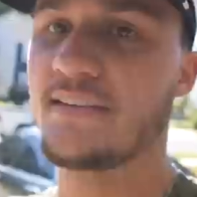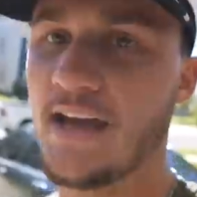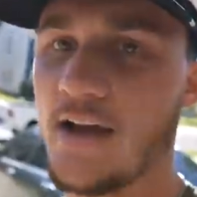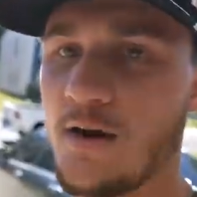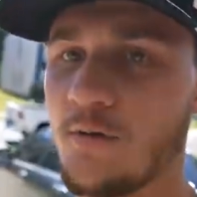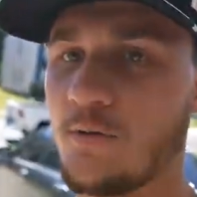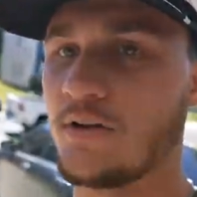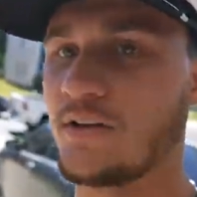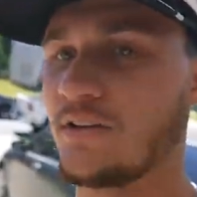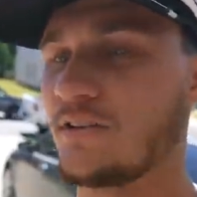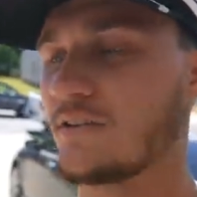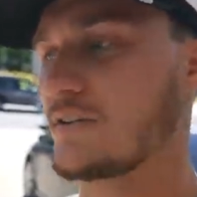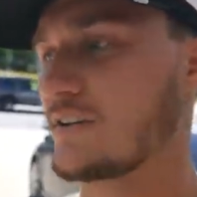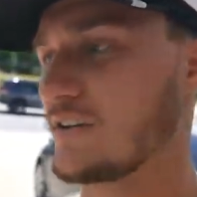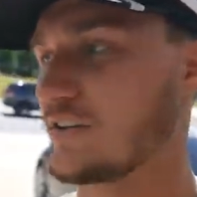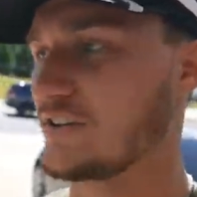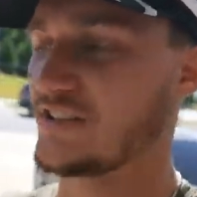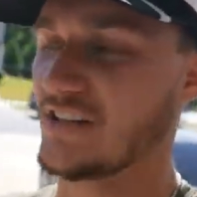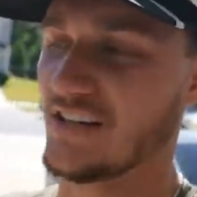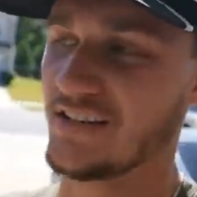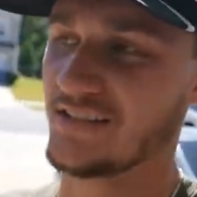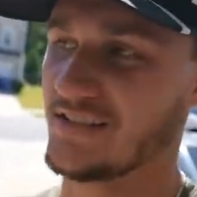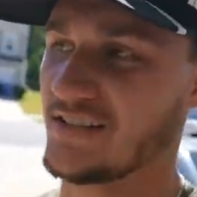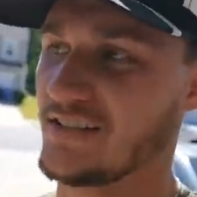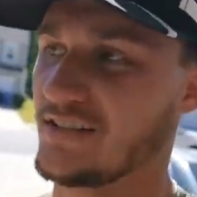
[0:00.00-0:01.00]
That way you can
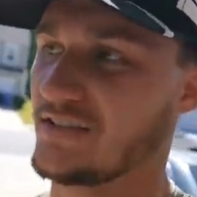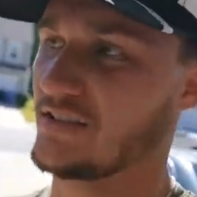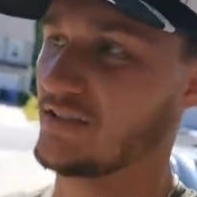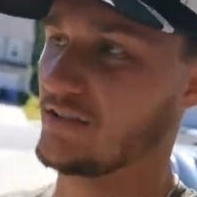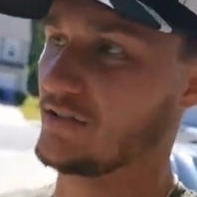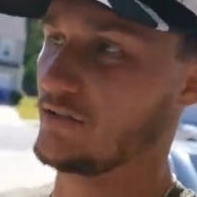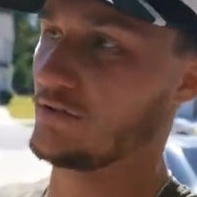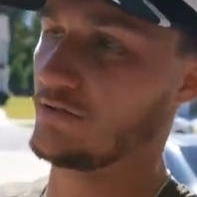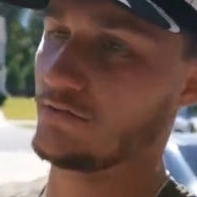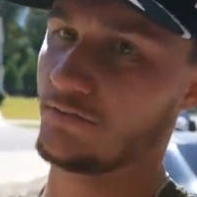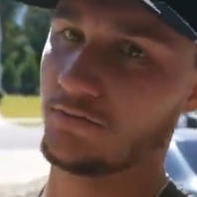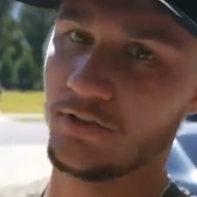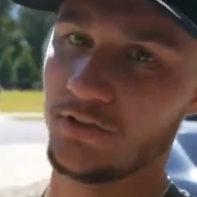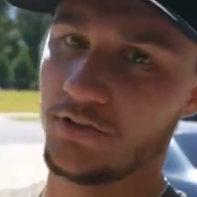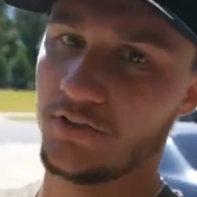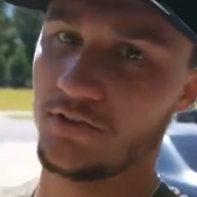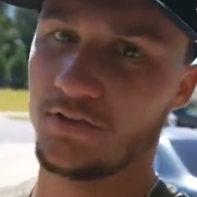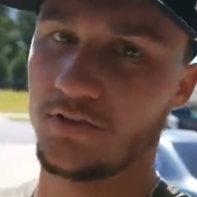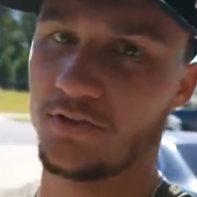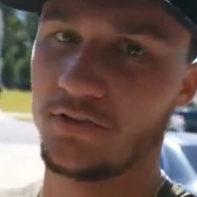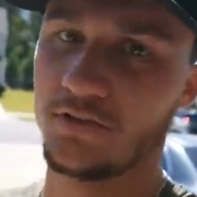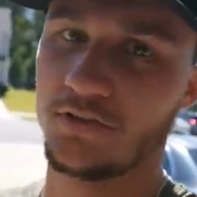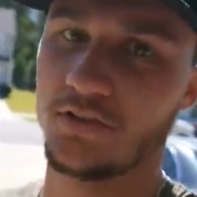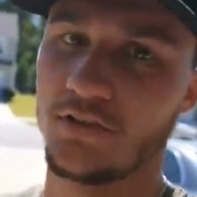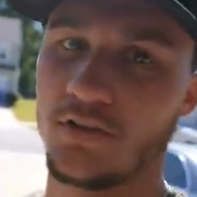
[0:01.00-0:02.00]
adjust it to,
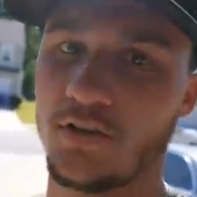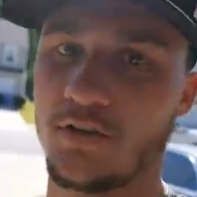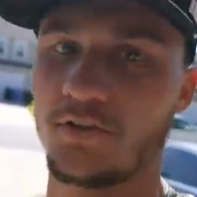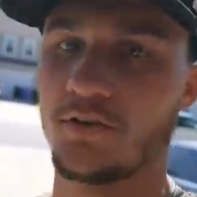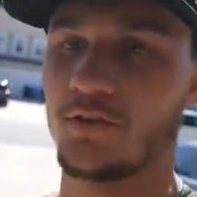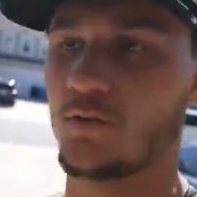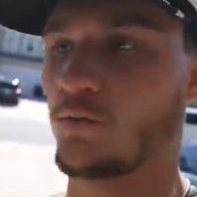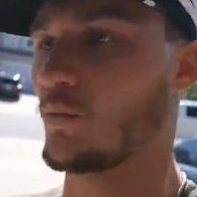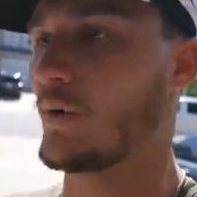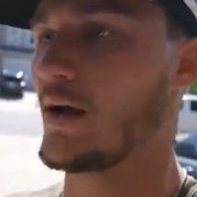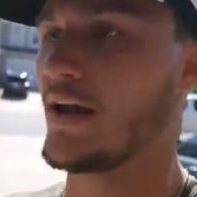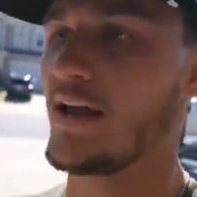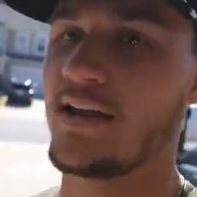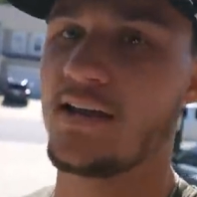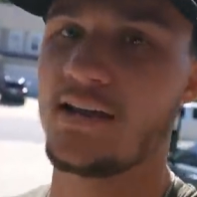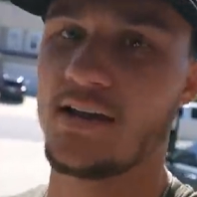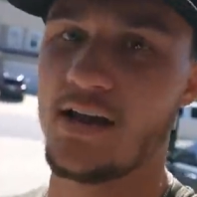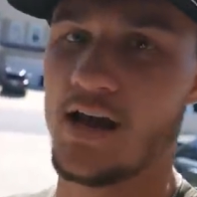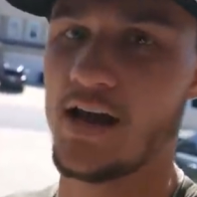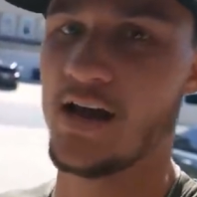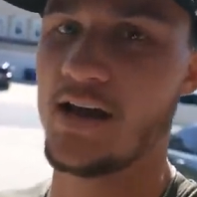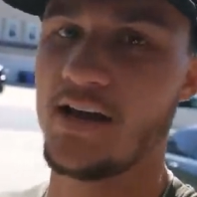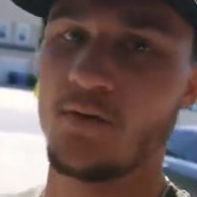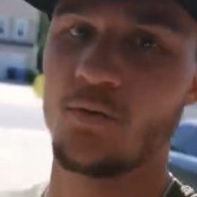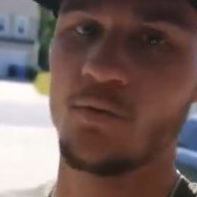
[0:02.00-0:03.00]
you know, your weight,
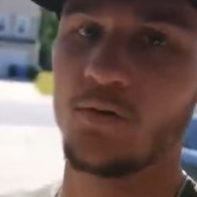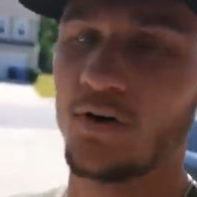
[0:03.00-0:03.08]
height,